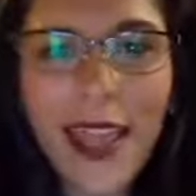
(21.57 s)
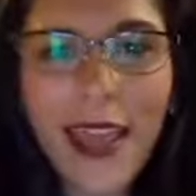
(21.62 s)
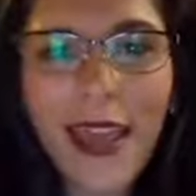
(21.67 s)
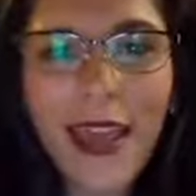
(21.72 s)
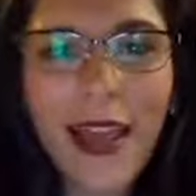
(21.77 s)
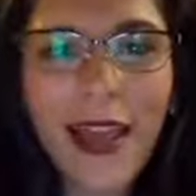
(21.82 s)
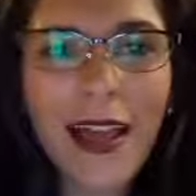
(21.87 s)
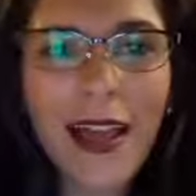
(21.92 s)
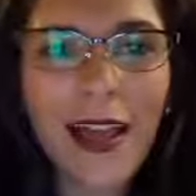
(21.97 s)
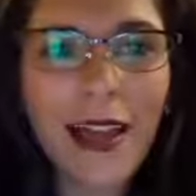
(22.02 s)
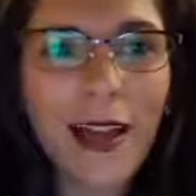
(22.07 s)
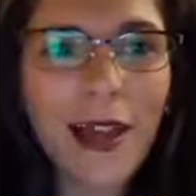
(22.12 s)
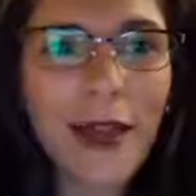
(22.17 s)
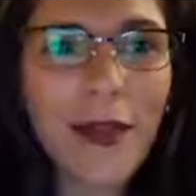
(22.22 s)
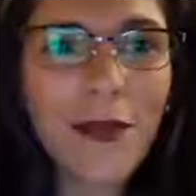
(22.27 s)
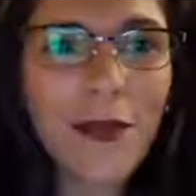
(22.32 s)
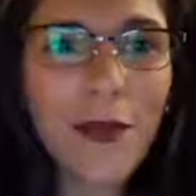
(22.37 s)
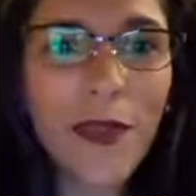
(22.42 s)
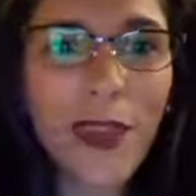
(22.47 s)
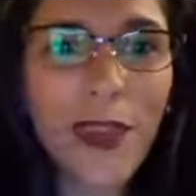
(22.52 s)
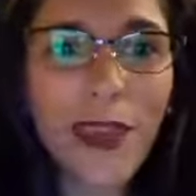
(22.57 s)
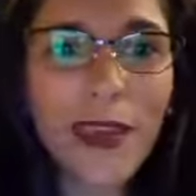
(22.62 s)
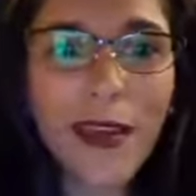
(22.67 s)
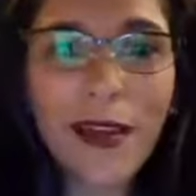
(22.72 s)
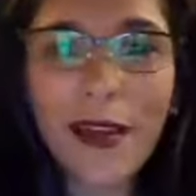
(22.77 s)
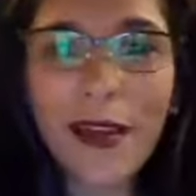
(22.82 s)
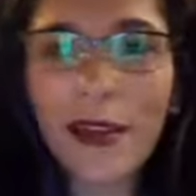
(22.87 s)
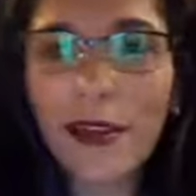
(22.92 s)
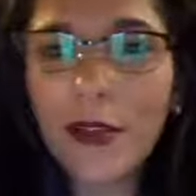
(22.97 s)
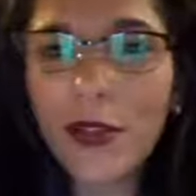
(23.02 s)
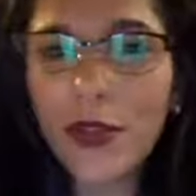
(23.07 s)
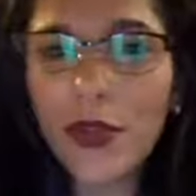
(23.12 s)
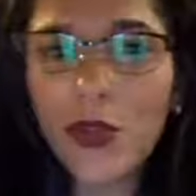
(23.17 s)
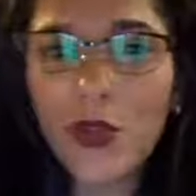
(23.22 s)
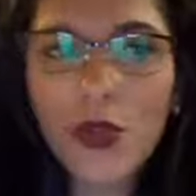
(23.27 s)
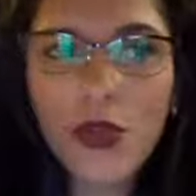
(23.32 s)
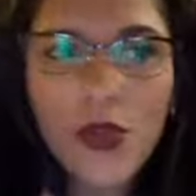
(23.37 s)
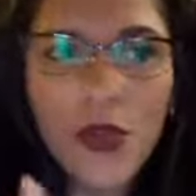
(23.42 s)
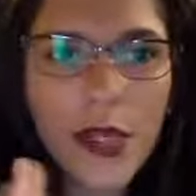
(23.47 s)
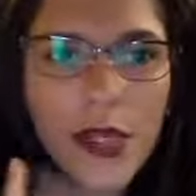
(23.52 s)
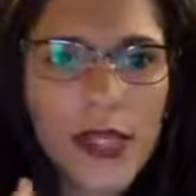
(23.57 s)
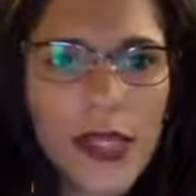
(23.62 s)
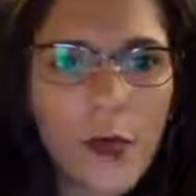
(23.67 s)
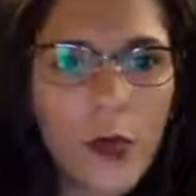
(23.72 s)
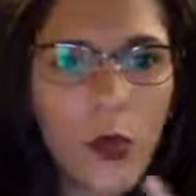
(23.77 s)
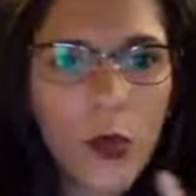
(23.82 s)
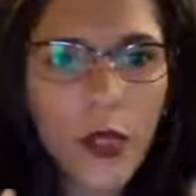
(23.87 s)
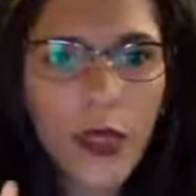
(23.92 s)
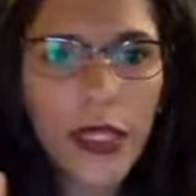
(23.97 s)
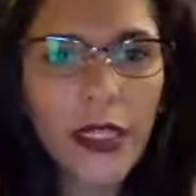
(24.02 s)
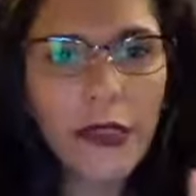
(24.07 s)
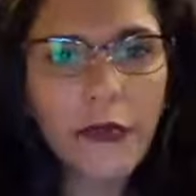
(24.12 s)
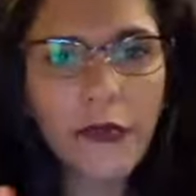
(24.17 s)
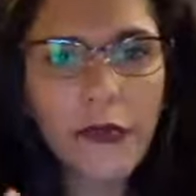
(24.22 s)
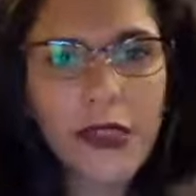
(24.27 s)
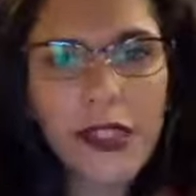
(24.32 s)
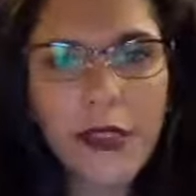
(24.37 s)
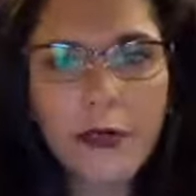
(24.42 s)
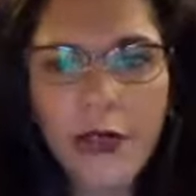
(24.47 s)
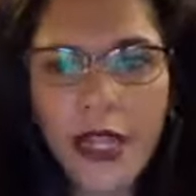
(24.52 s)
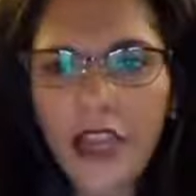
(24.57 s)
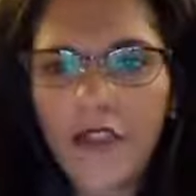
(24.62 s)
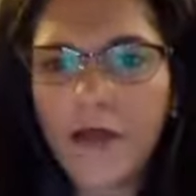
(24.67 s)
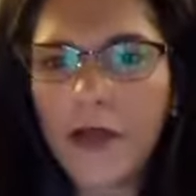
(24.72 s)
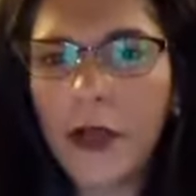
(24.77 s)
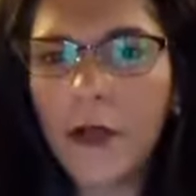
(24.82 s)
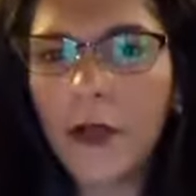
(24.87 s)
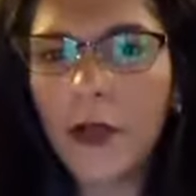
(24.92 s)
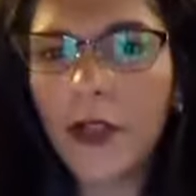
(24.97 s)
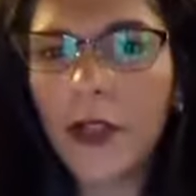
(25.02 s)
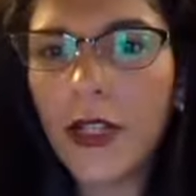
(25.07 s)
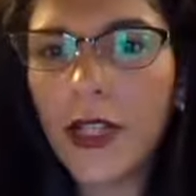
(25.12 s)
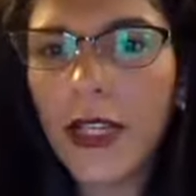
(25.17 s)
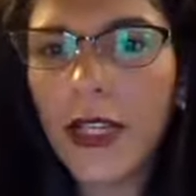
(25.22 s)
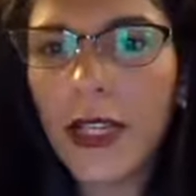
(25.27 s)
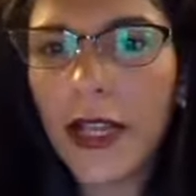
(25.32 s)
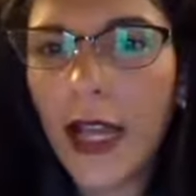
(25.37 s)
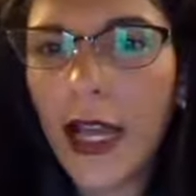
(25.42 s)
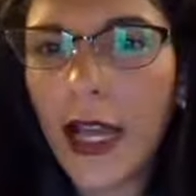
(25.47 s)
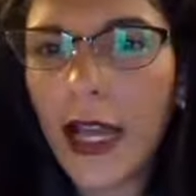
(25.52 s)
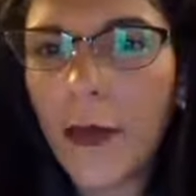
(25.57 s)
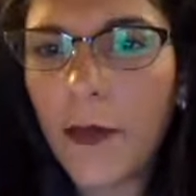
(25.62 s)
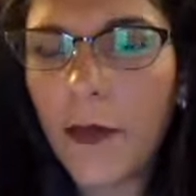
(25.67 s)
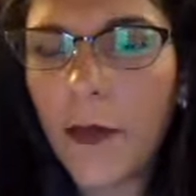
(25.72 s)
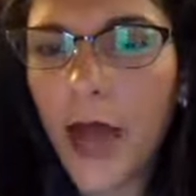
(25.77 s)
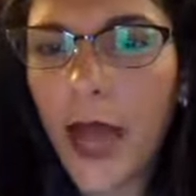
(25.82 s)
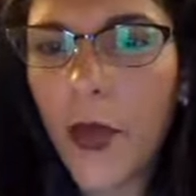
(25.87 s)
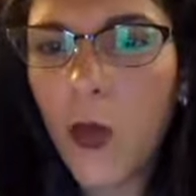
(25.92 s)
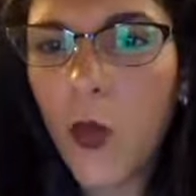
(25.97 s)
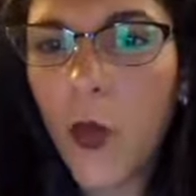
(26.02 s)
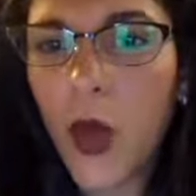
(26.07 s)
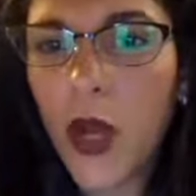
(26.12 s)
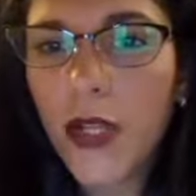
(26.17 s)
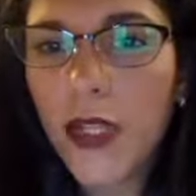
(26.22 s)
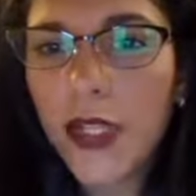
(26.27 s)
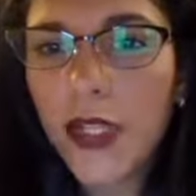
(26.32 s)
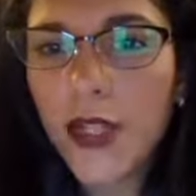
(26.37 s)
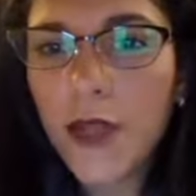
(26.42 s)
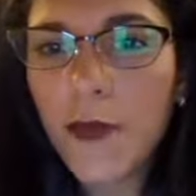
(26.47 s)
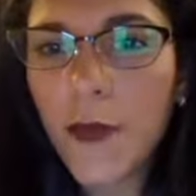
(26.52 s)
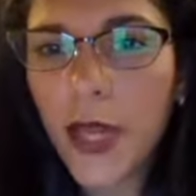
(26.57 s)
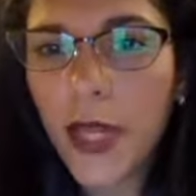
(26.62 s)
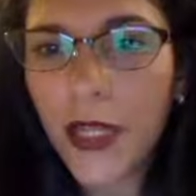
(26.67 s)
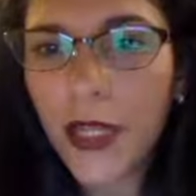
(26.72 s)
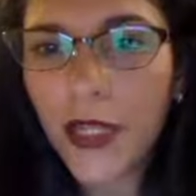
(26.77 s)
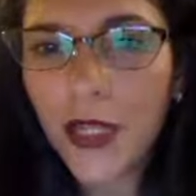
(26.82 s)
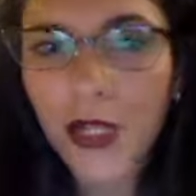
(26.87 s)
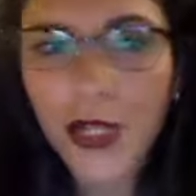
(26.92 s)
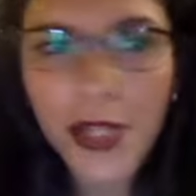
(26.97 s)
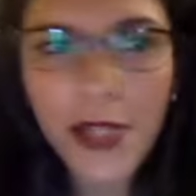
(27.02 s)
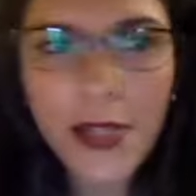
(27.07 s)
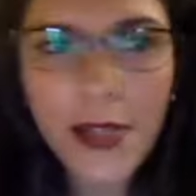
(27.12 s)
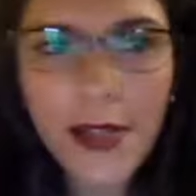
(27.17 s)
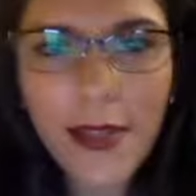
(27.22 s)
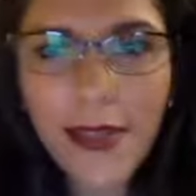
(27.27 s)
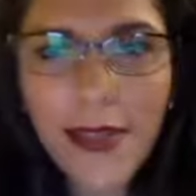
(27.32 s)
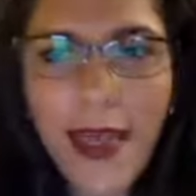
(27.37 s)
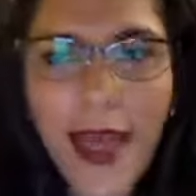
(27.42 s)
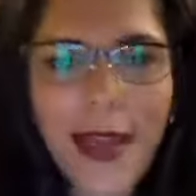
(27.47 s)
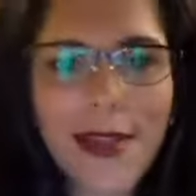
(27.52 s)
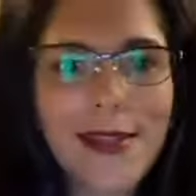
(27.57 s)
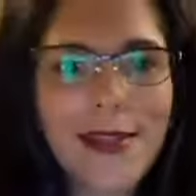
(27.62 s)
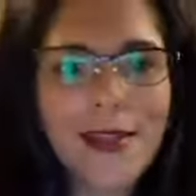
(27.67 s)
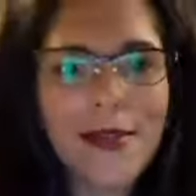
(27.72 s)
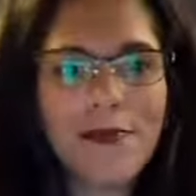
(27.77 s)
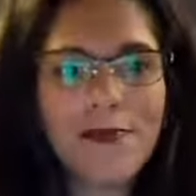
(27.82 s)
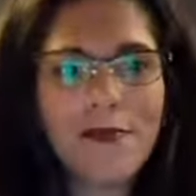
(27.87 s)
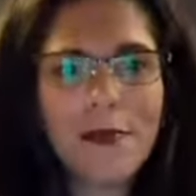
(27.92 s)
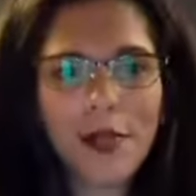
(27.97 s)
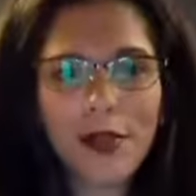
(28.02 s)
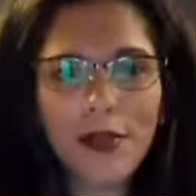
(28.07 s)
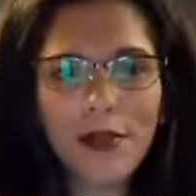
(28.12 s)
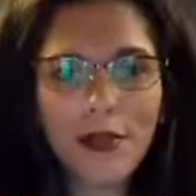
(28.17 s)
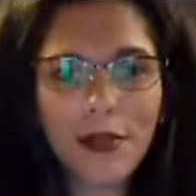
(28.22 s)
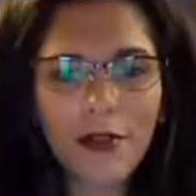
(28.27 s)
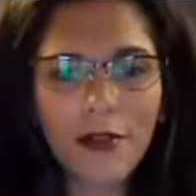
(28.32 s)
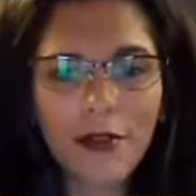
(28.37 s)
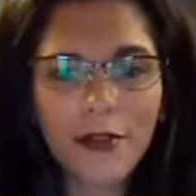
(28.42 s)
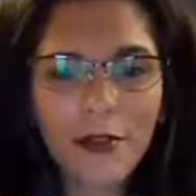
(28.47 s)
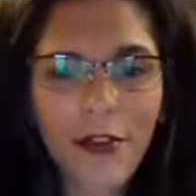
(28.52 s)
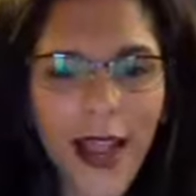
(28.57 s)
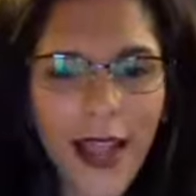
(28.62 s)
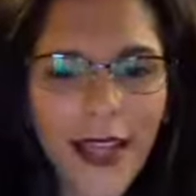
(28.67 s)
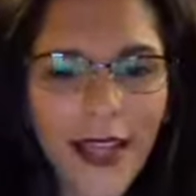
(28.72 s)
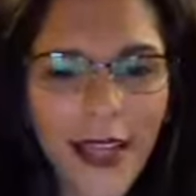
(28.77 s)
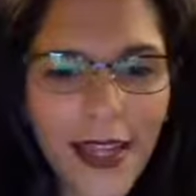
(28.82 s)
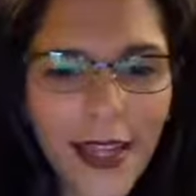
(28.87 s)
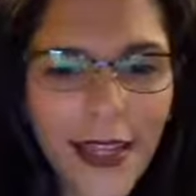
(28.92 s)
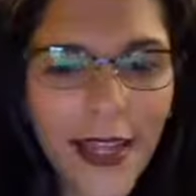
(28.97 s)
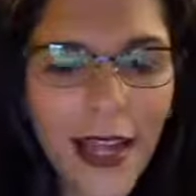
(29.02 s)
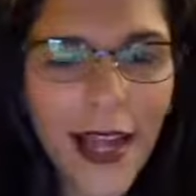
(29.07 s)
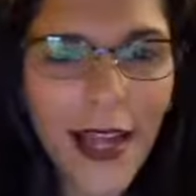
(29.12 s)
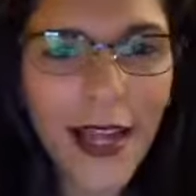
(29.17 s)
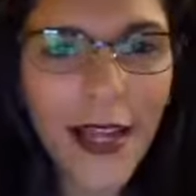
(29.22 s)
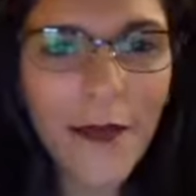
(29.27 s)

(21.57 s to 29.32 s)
As I'm waiting for some live people, I want to mention that tomorrow, Friday,